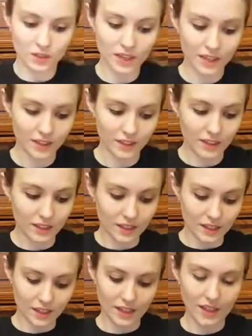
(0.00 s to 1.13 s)
cut
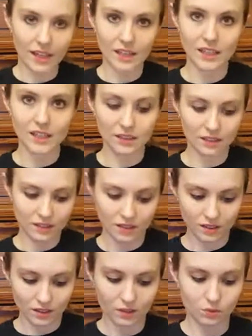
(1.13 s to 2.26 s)
a
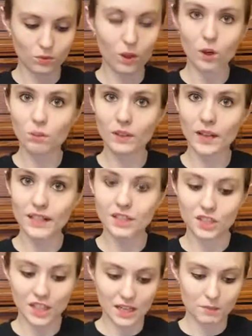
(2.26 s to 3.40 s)
robe-like
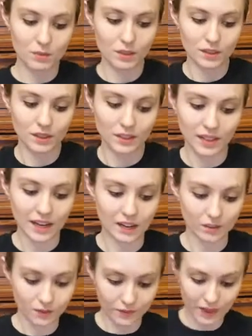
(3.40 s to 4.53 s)
shape out
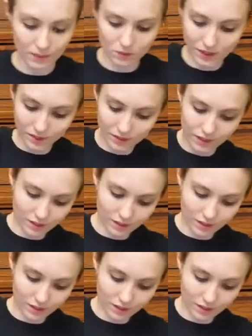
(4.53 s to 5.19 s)
of fabric.